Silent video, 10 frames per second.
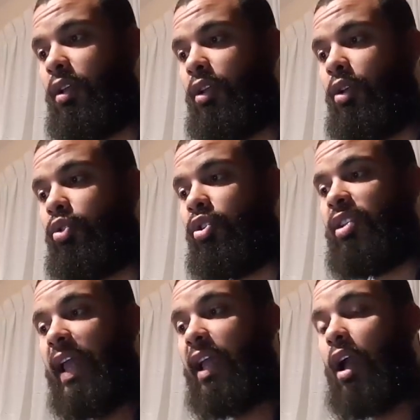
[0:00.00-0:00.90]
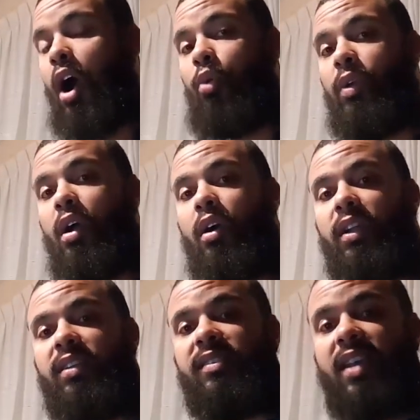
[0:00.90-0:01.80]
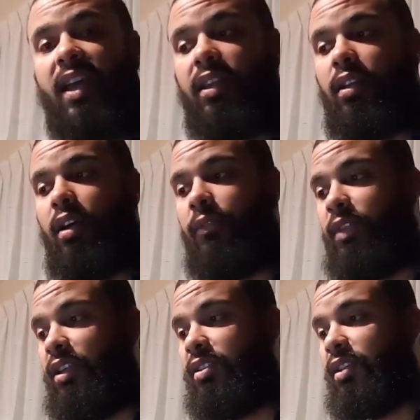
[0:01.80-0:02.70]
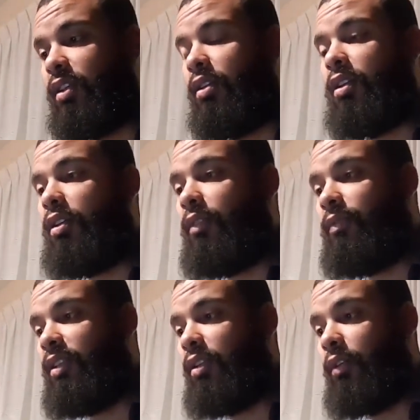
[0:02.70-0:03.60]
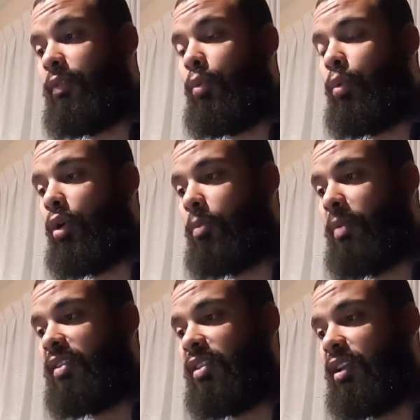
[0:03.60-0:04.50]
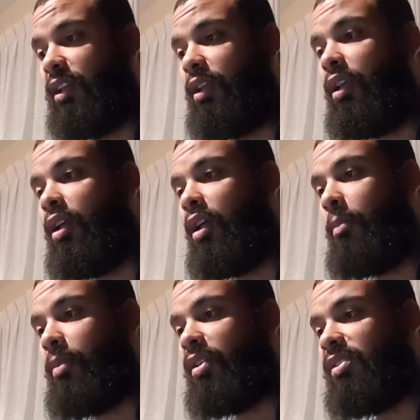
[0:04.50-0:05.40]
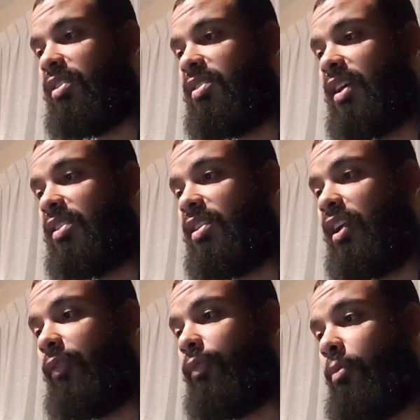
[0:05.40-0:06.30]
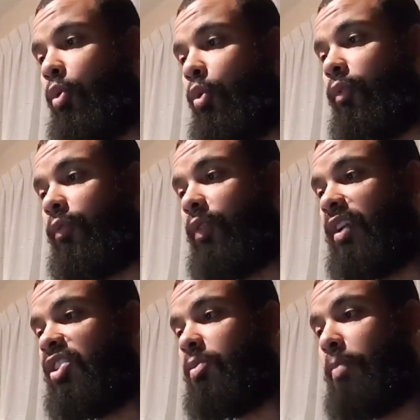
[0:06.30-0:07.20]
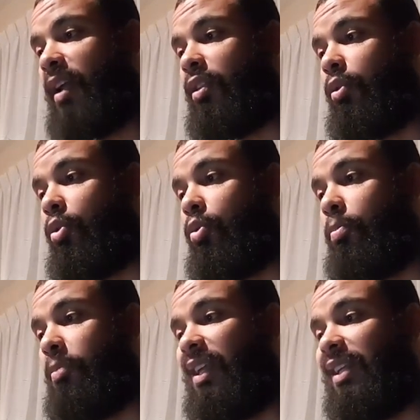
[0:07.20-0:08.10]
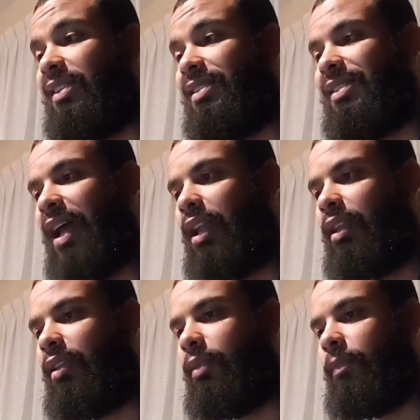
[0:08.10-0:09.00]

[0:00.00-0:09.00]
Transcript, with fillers: You know, just like how we are in the sight of these uh, of the of the world, basically, because it says here from Old French spectacle, meaning sight.